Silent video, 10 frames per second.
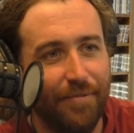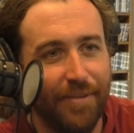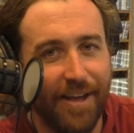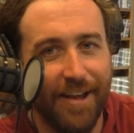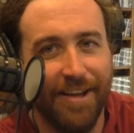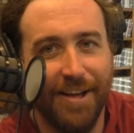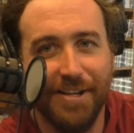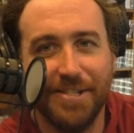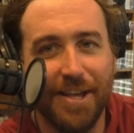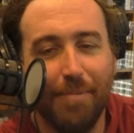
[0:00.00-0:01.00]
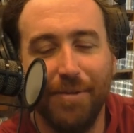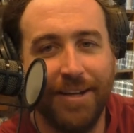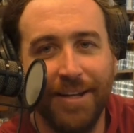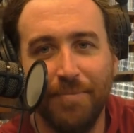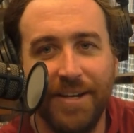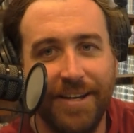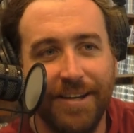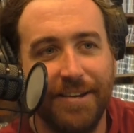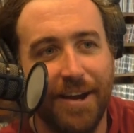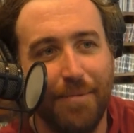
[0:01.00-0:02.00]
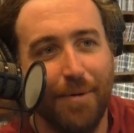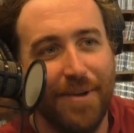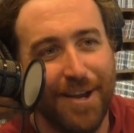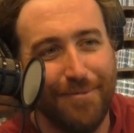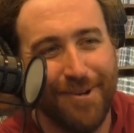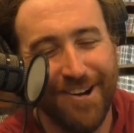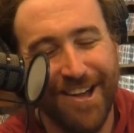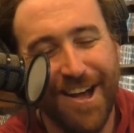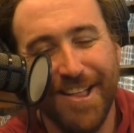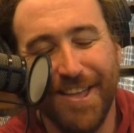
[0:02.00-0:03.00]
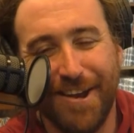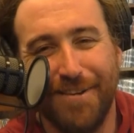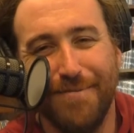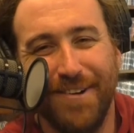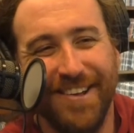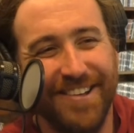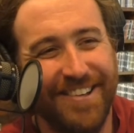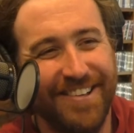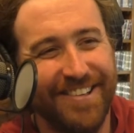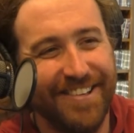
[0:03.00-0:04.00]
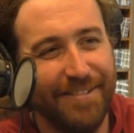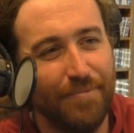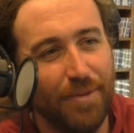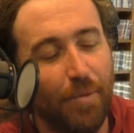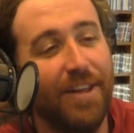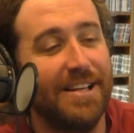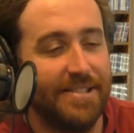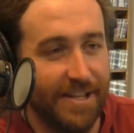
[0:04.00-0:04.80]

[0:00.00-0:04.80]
that. You know? He stopped looking at me. He didn't care about that's me right. anymore. Thank I always everybody. care about you, Drew. Well, that's nice,